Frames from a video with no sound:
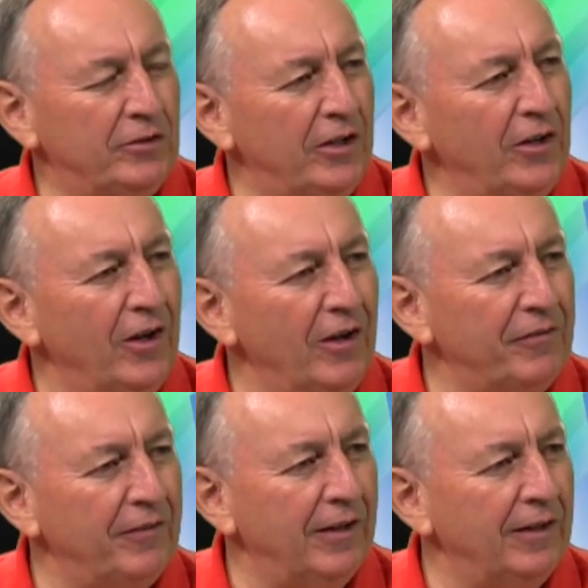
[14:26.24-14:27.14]
centre
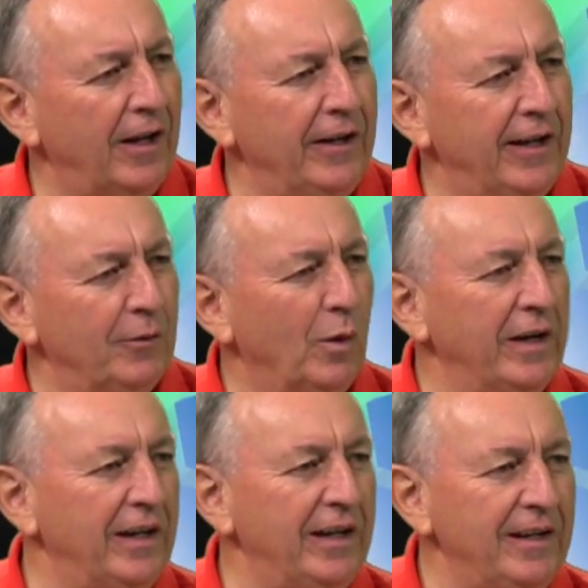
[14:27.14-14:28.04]
half? Only had
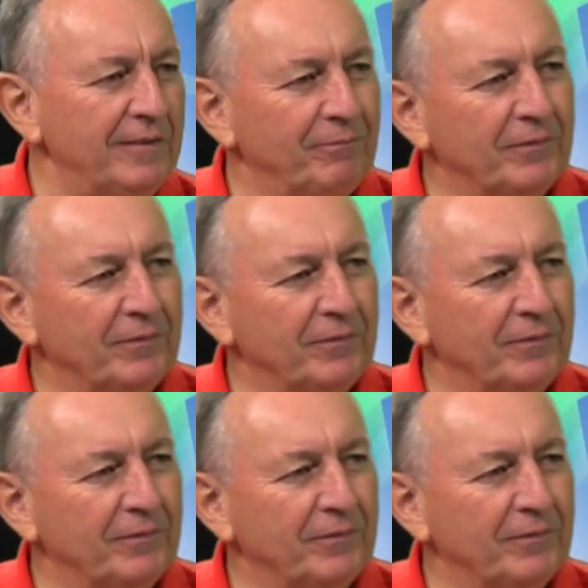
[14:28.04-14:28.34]
one knee.